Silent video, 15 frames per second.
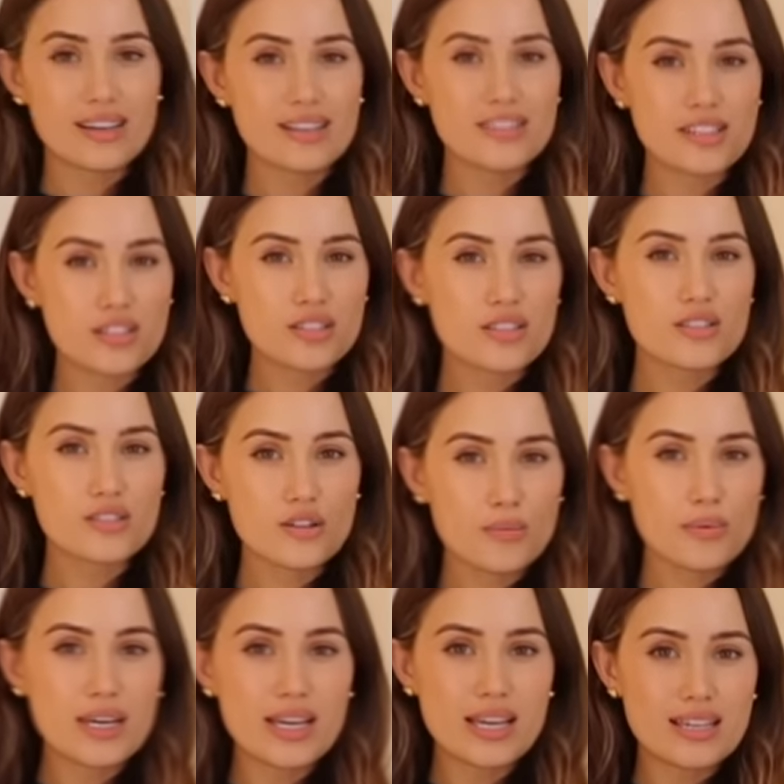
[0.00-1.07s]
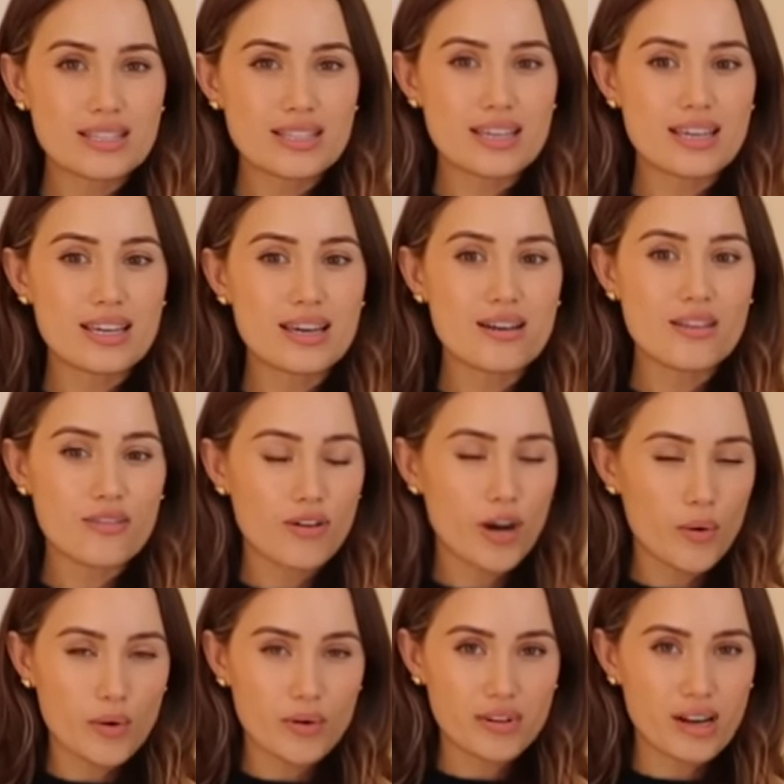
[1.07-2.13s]
It's just a super easy
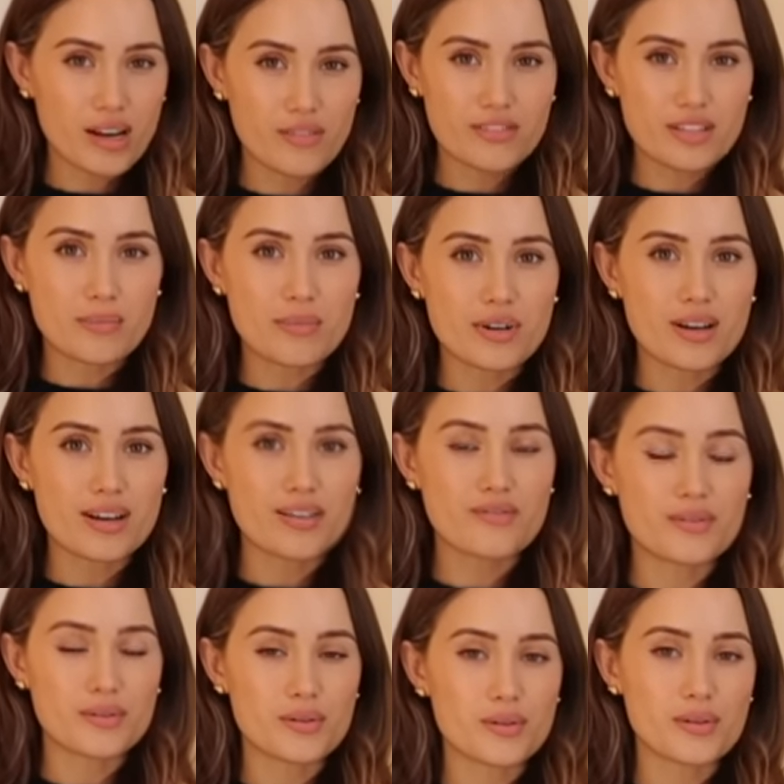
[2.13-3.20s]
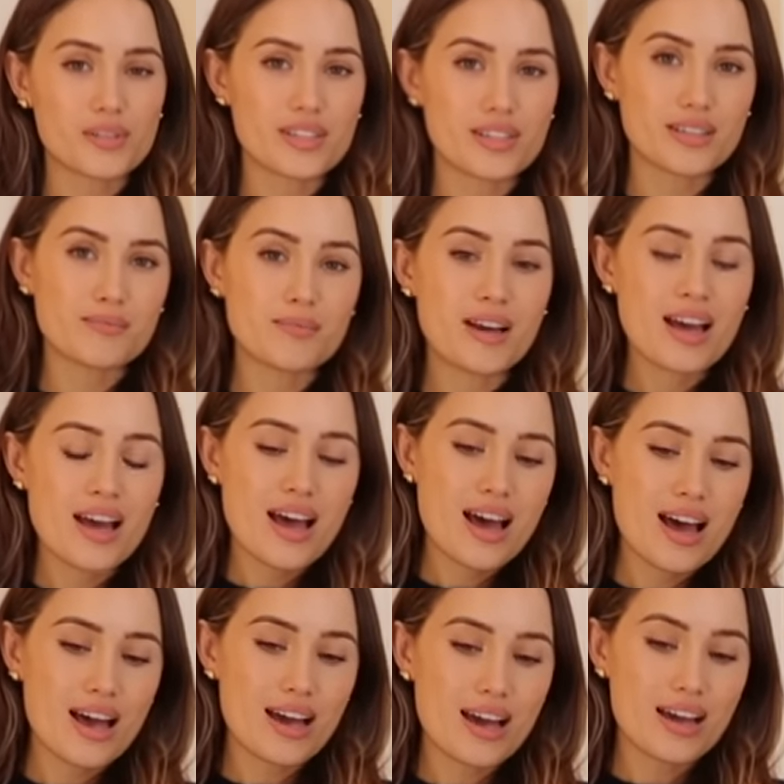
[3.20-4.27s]
throw on kind of jumper for autumn.
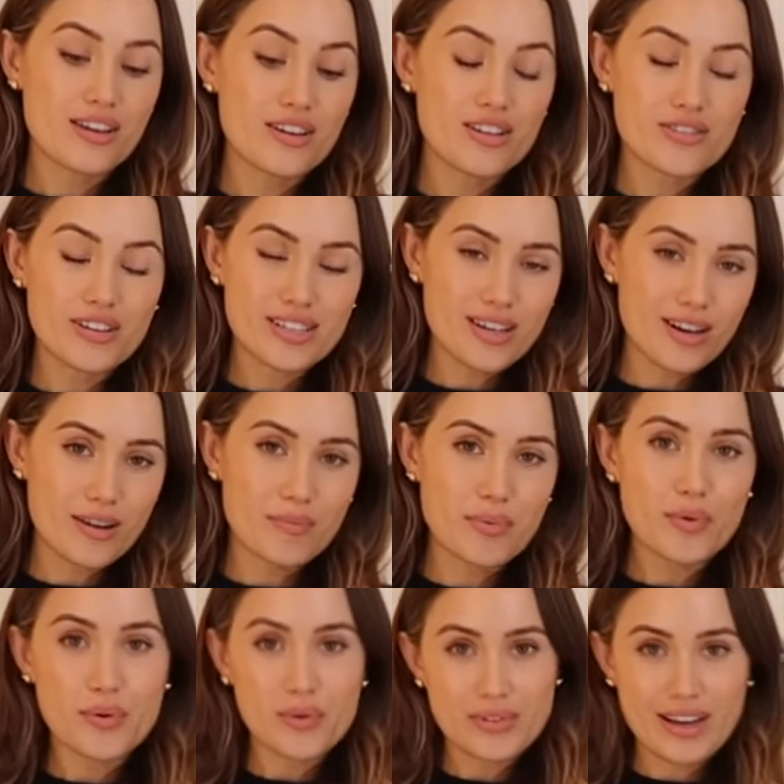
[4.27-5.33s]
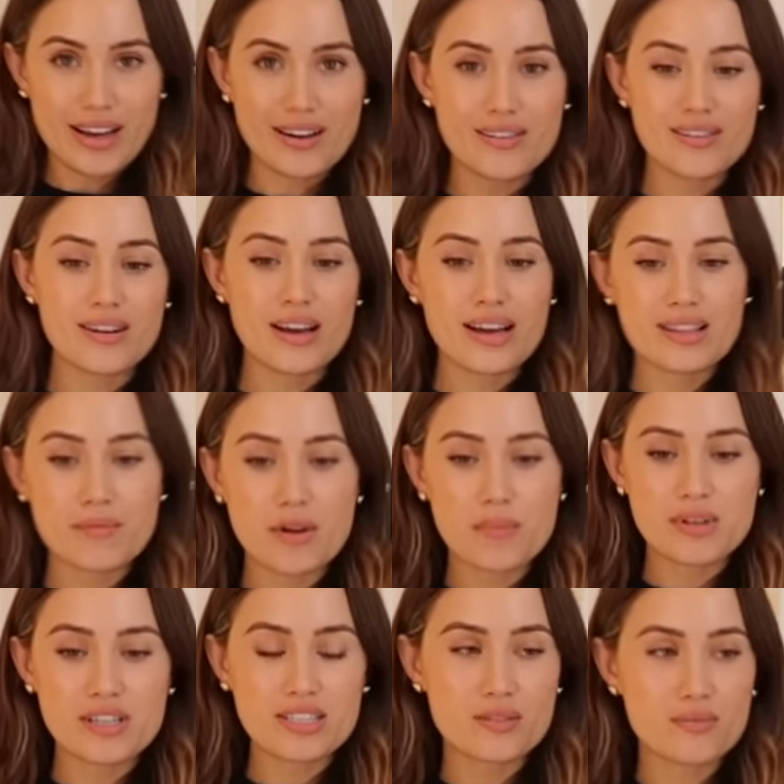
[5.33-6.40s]
You can dress it up or down. At the
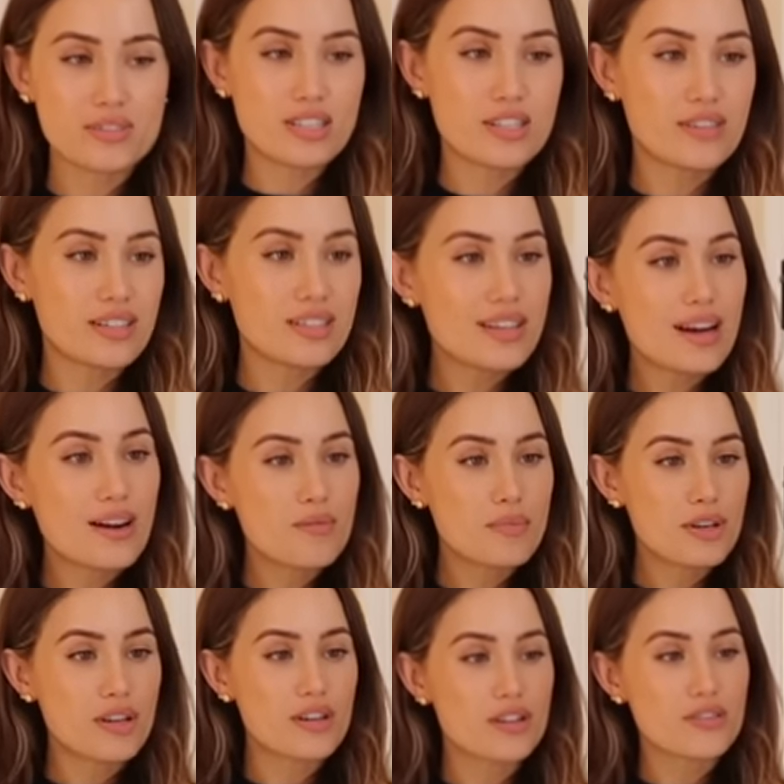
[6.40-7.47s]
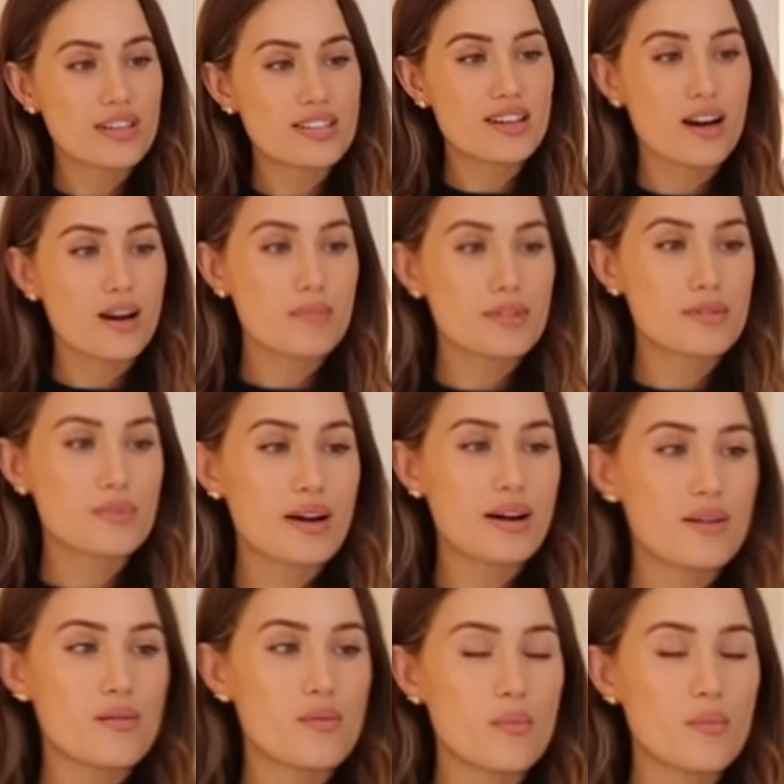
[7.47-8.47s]
moment it's obviously dressed down, but you can dress it up as well.